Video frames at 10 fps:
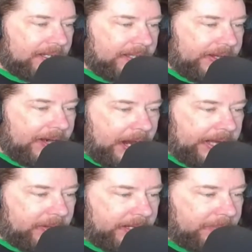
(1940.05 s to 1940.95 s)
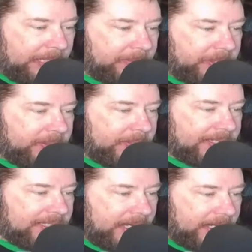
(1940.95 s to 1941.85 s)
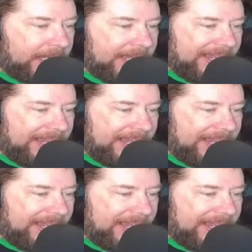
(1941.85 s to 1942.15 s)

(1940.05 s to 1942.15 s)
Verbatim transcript: they're hiring people to do this thing.